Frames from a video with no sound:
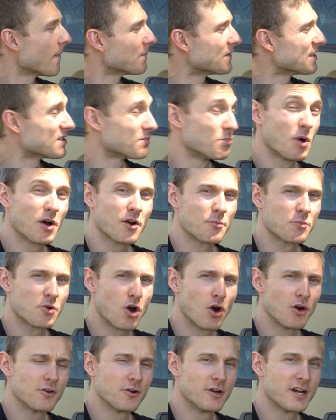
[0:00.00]
this bottom
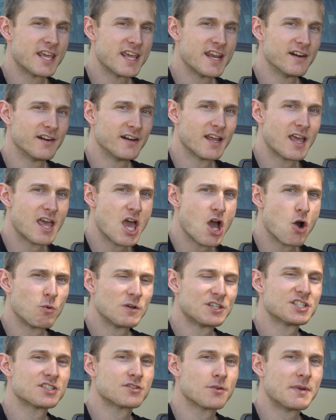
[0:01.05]
corner here,
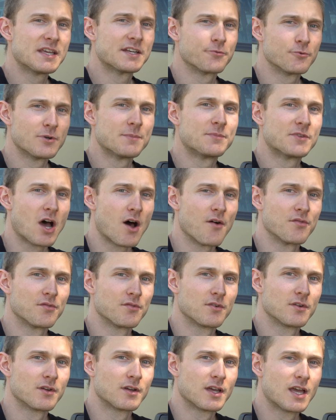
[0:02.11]
which is a bit ripped off.
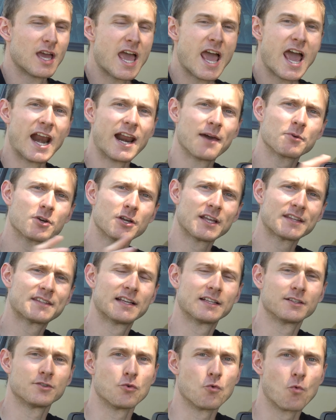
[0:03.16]
And I'm gonna
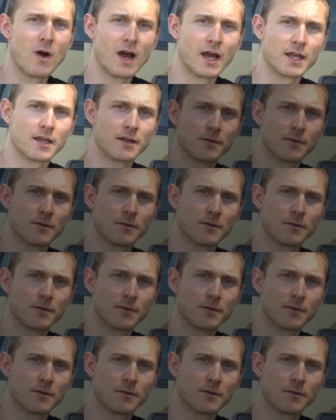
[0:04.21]
tell you why.